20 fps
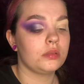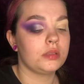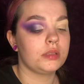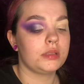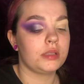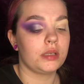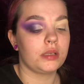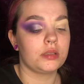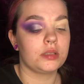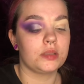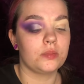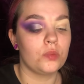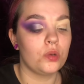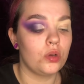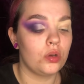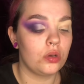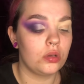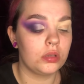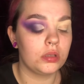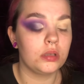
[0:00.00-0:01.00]
take a
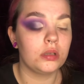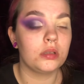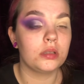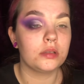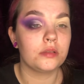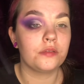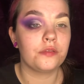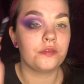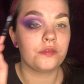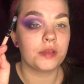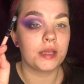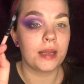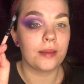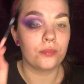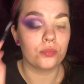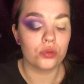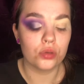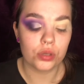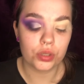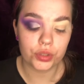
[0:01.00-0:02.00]
small flat
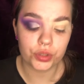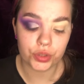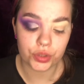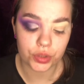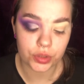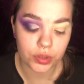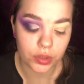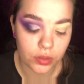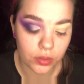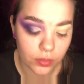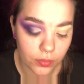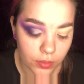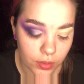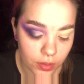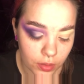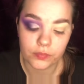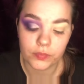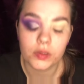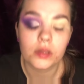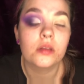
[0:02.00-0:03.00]
brush
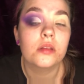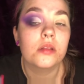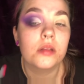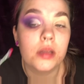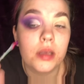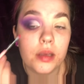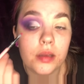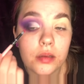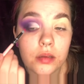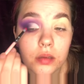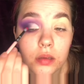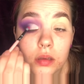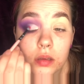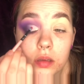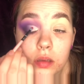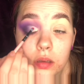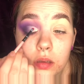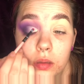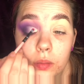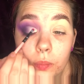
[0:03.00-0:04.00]
and then
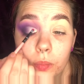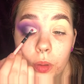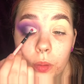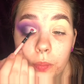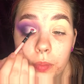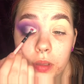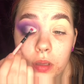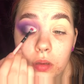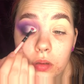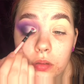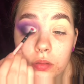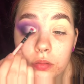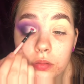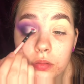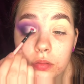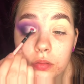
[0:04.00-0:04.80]
pop it on.